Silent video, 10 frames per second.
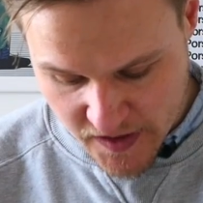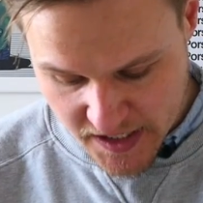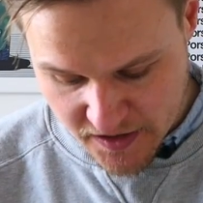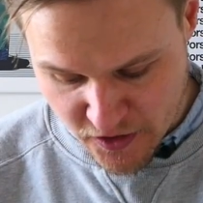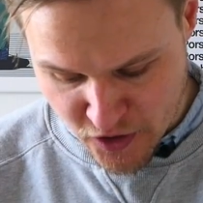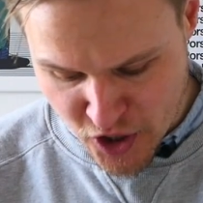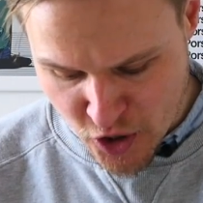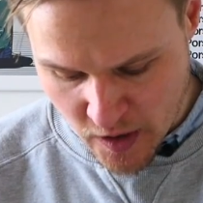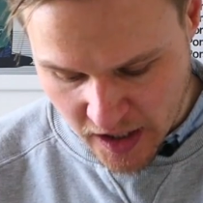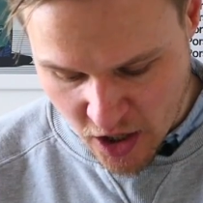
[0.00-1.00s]
This
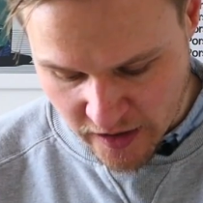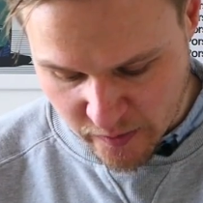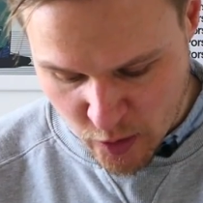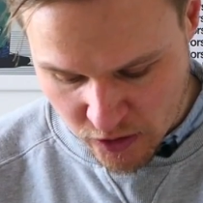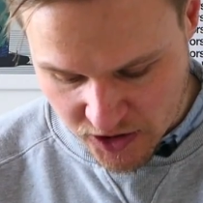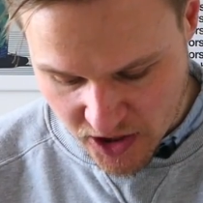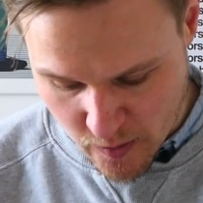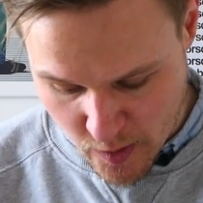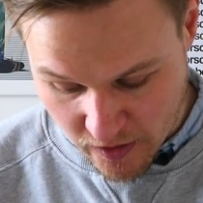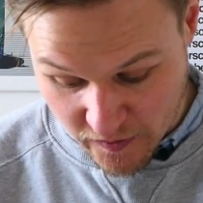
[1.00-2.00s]
newer kind of Porsche
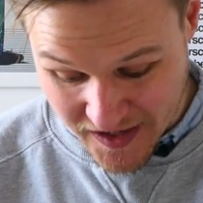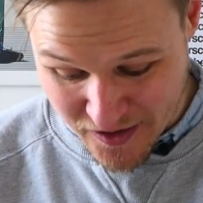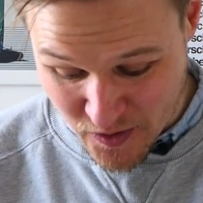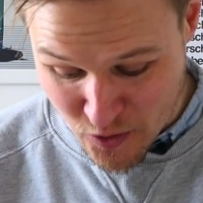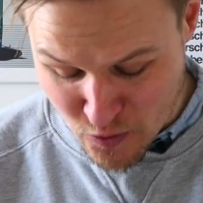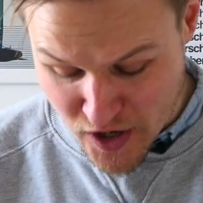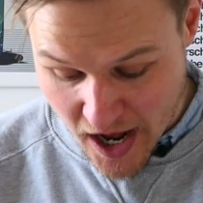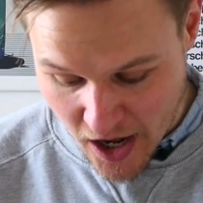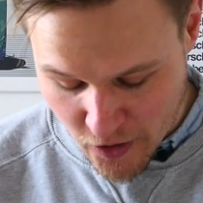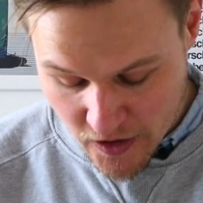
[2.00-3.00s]
typography that we all
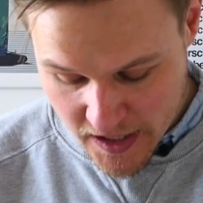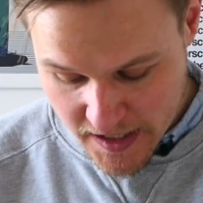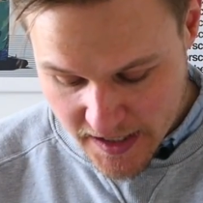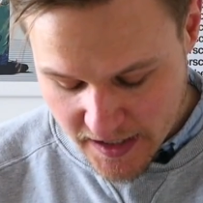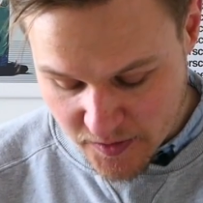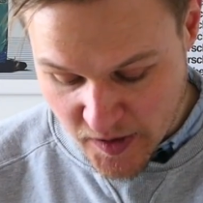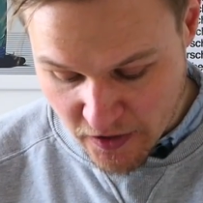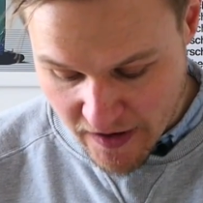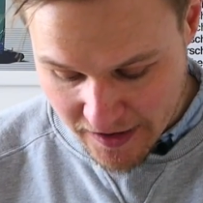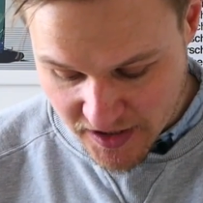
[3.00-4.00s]
know has been
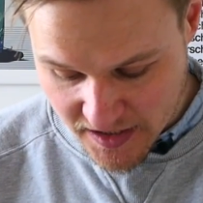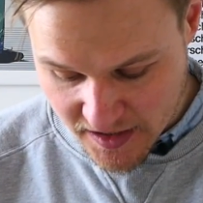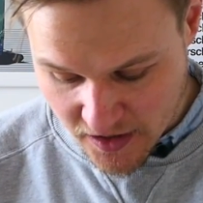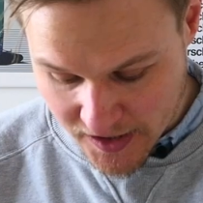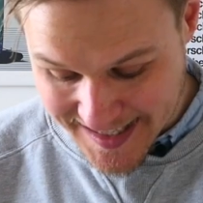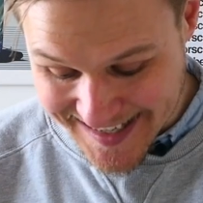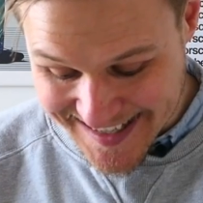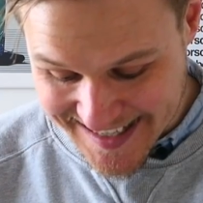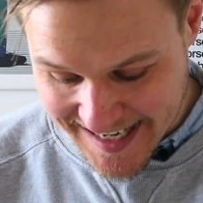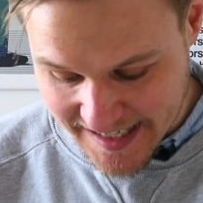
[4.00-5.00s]
around since the
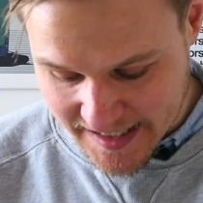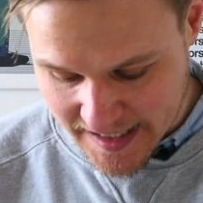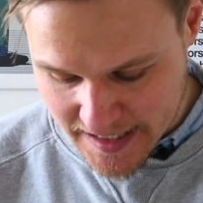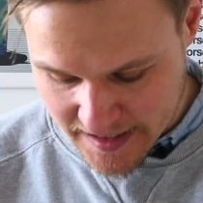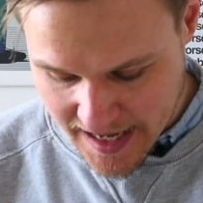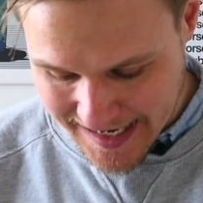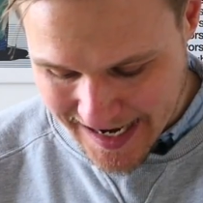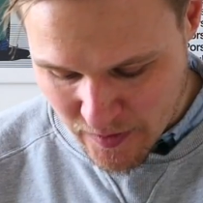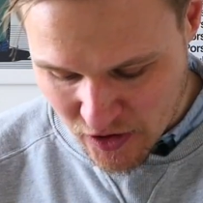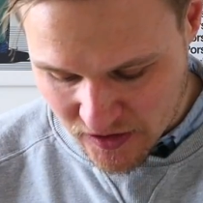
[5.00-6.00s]
1960s, so that
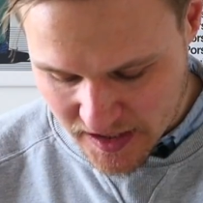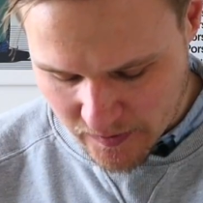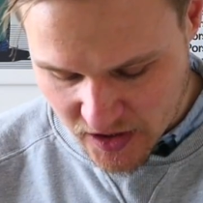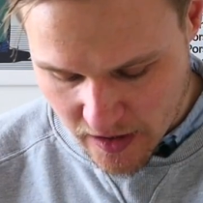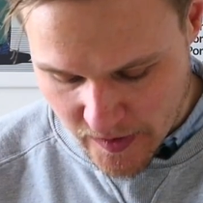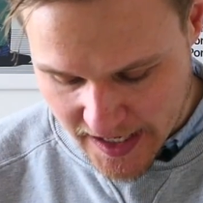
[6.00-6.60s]
came along sometime